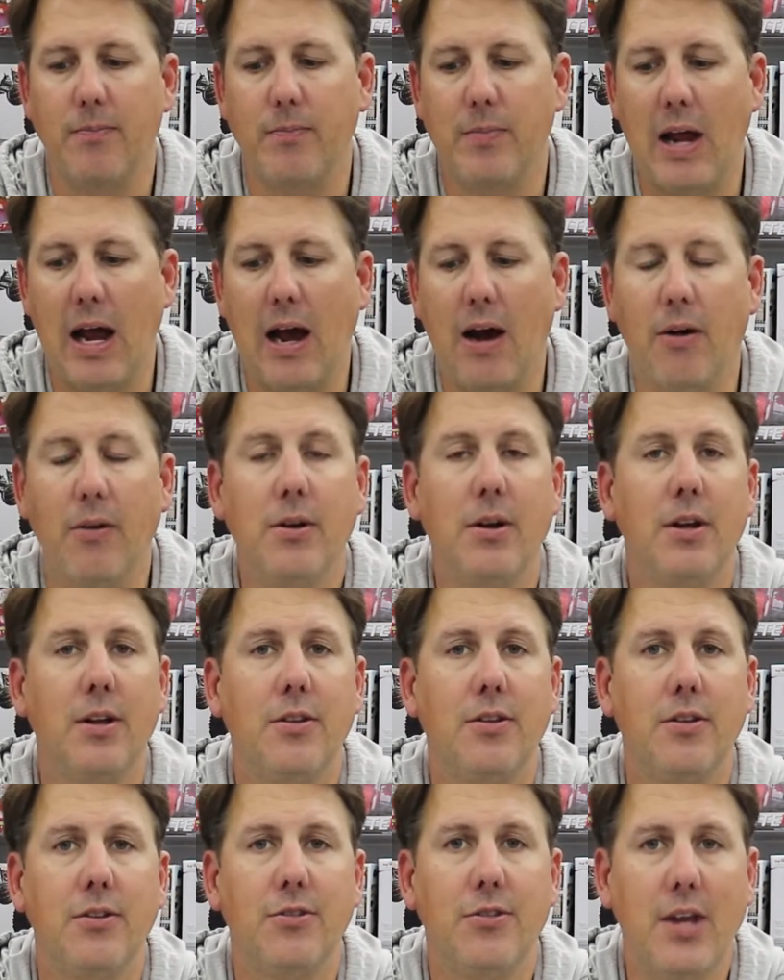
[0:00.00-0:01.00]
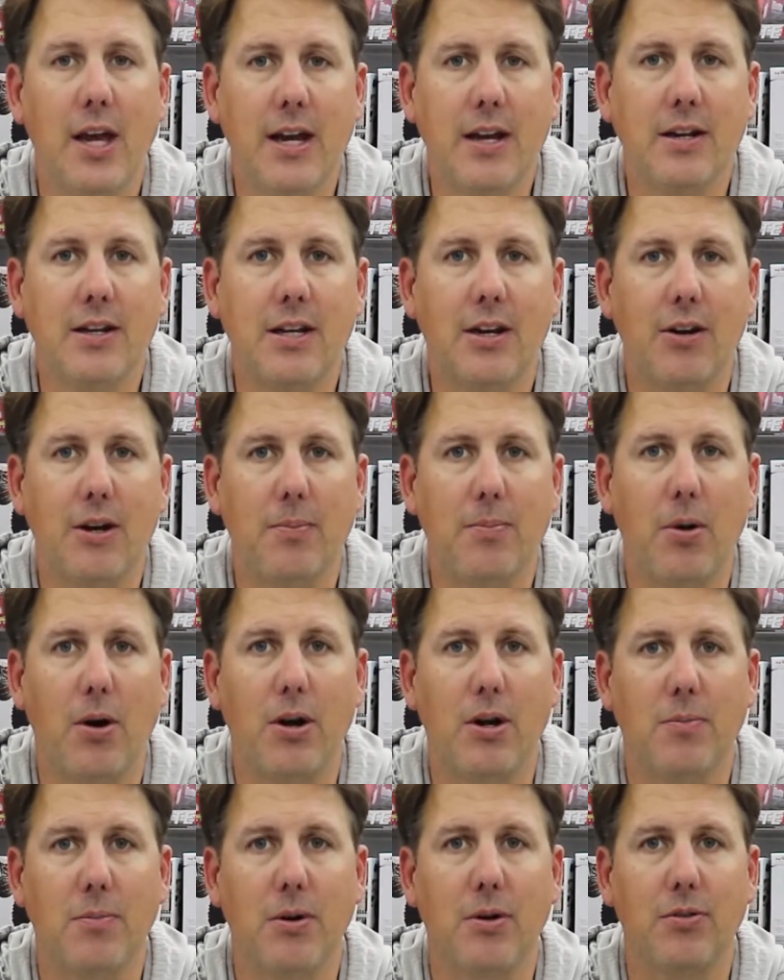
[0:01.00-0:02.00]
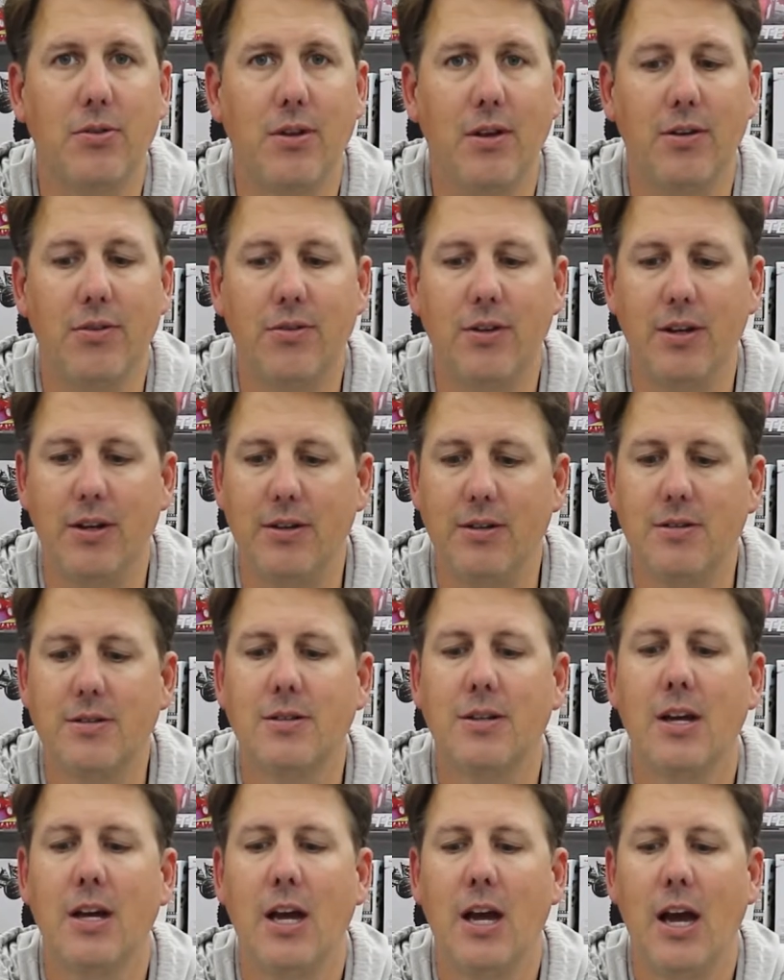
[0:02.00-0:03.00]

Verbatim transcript: Now, secondary part about this is